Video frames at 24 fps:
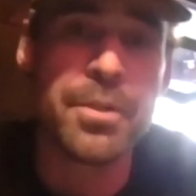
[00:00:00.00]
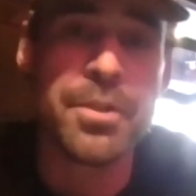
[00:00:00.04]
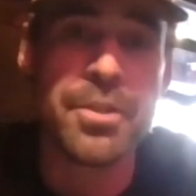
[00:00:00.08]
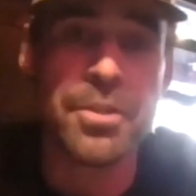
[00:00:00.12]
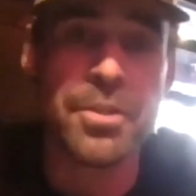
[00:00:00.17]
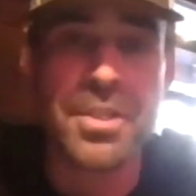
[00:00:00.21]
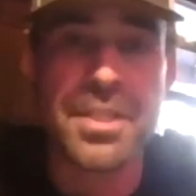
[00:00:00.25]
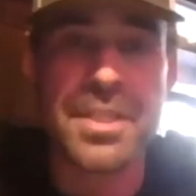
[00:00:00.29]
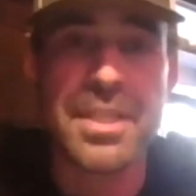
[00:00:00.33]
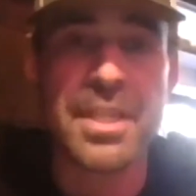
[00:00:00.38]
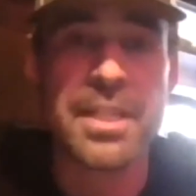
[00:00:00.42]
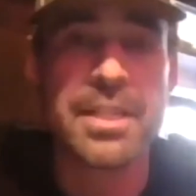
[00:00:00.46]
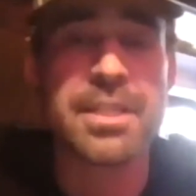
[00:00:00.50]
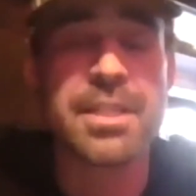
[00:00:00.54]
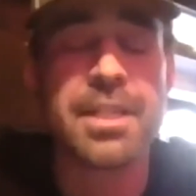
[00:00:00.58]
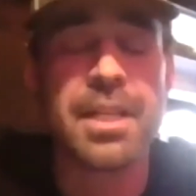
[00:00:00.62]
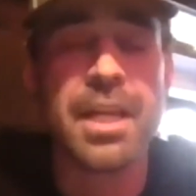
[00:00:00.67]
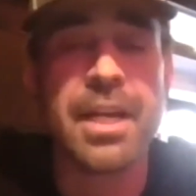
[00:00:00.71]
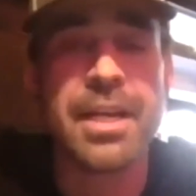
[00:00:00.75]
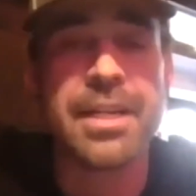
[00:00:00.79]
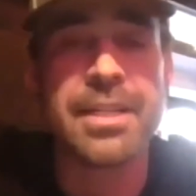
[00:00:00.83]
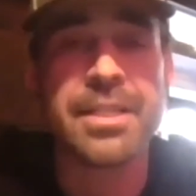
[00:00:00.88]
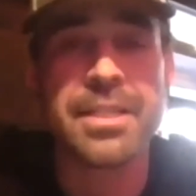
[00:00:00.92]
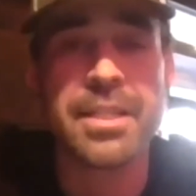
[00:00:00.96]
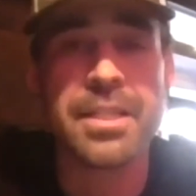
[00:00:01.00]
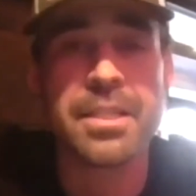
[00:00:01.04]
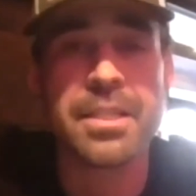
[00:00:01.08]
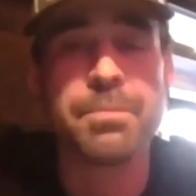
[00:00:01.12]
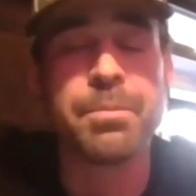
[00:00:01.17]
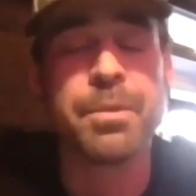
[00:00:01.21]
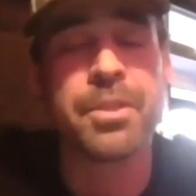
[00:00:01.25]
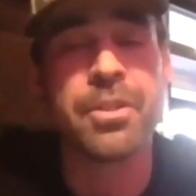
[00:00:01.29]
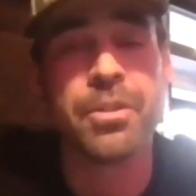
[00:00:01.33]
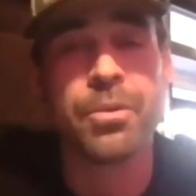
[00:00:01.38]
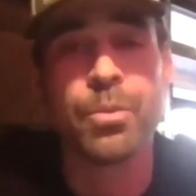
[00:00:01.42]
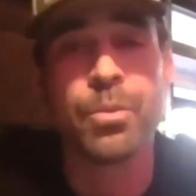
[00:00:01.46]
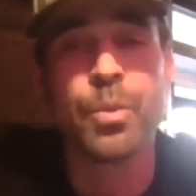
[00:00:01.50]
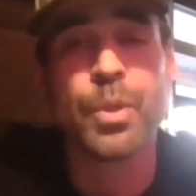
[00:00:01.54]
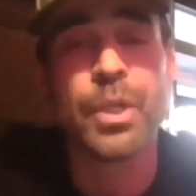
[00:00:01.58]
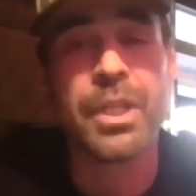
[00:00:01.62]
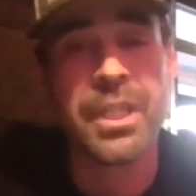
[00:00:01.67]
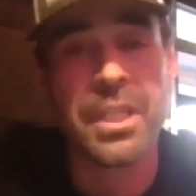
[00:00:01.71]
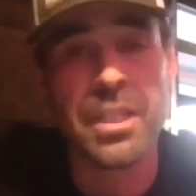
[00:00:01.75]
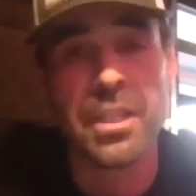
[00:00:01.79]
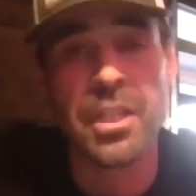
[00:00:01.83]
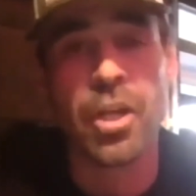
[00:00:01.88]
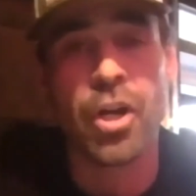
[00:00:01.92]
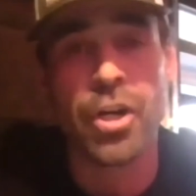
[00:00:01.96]
There's 6 slices, but they're
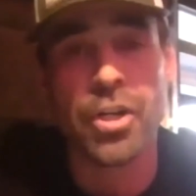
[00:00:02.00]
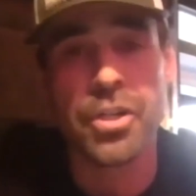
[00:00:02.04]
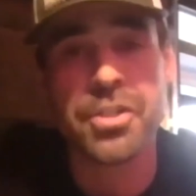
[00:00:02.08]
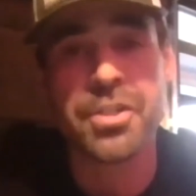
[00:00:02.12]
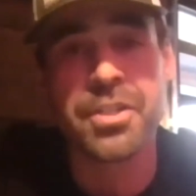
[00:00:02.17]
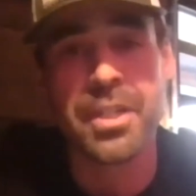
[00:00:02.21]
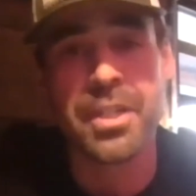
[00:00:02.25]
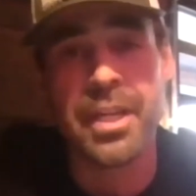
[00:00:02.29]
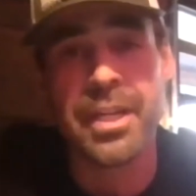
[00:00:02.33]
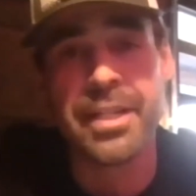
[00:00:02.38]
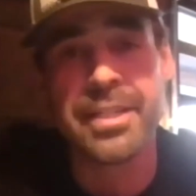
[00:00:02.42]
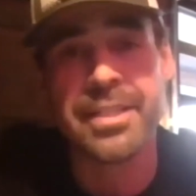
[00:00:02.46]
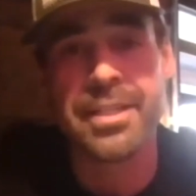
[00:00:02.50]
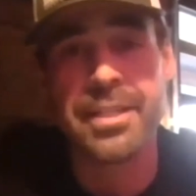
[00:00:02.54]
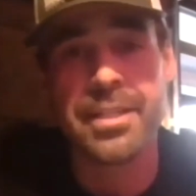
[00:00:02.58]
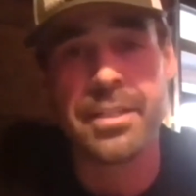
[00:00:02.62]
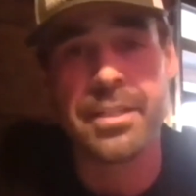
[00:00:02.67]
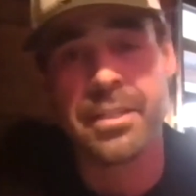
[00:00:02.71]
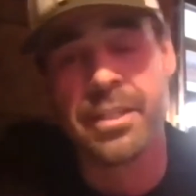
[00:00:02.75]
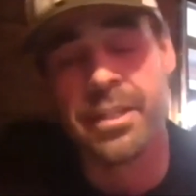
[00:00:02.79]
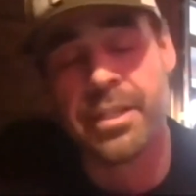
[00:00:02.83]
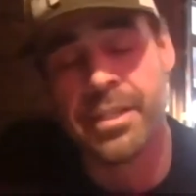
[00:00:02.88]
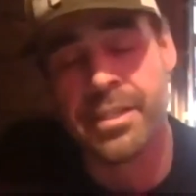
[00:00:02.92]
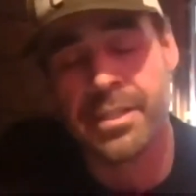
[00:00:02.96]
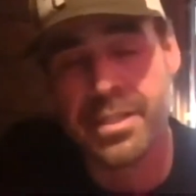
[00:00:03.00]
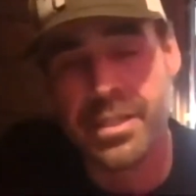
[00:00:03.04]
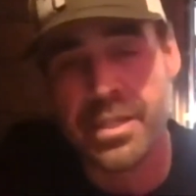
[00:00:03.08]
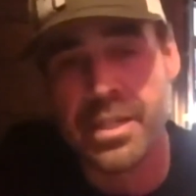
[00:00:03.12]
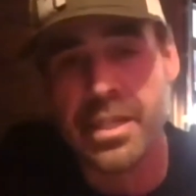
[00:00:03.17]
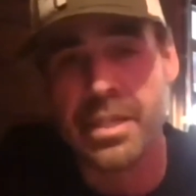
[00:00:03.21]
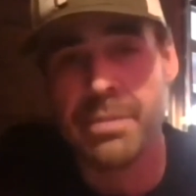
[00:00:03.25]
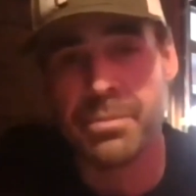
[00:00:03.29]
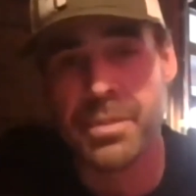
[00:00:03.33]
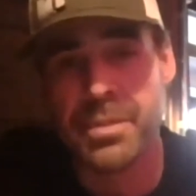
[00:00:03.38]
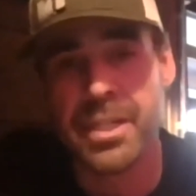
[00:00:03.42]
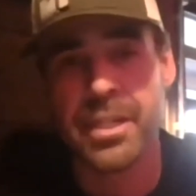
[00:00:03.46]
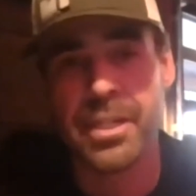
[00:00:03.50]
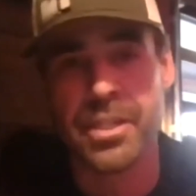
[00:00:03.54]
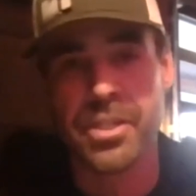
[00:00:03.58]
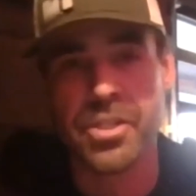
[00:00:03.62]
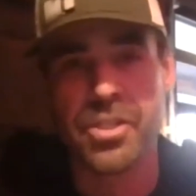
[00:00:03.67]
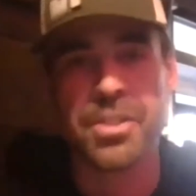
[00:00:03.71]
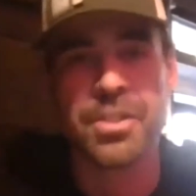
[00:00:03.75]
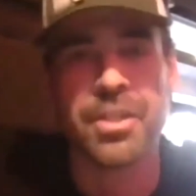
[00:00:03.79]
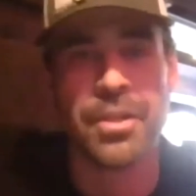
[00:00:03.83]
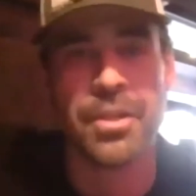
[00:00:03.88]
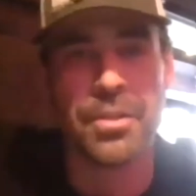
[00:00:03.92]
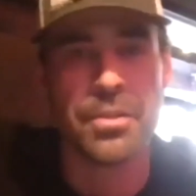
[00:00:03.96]
really large slices, and it's deep dish.
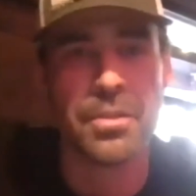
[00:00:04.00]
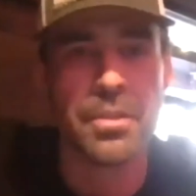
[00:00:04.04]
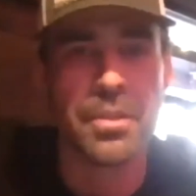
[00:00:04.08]
So